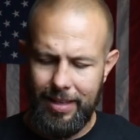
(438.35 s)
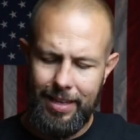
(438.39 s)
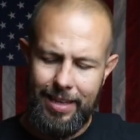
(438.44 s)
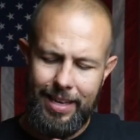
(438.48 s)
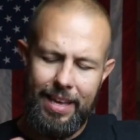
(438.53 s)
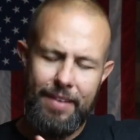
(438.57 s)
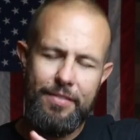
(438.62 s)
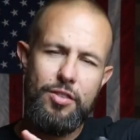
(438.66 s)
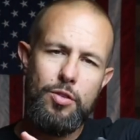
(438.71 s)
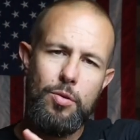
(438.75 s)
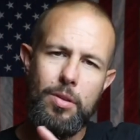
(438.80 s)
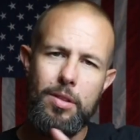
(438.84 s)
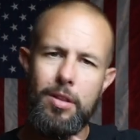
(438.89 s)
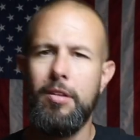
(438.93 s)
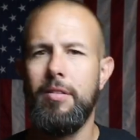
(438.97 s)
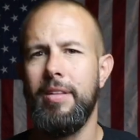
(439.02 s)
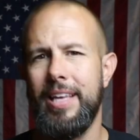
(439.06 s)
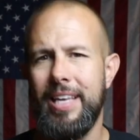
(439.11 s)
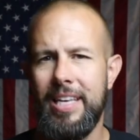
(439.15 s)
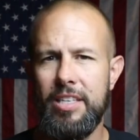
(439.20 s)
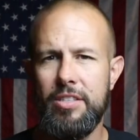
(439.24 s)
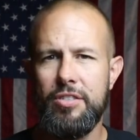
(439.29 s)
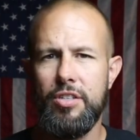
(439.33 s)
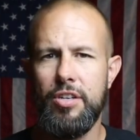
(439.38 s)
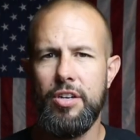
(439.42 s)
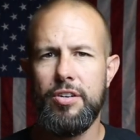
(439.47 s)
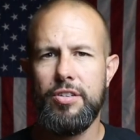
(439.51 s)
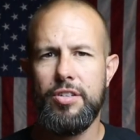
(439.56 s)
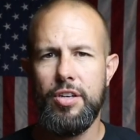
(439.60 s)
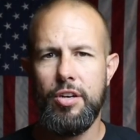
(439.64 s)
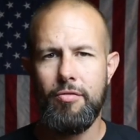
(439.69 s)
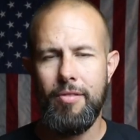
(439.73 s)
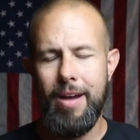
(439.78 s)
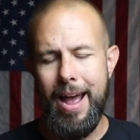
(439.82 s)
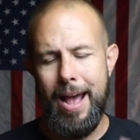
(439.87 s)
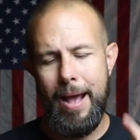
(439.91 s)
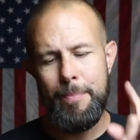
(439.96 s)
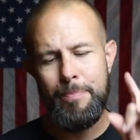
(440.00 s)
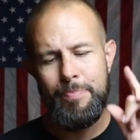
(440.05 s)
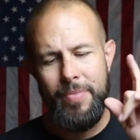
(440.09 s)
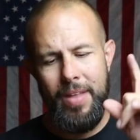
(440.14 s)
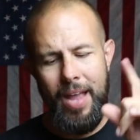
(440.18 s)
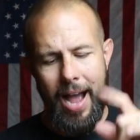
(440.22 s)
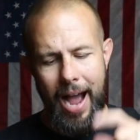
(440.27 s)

gives you a little easier to grab.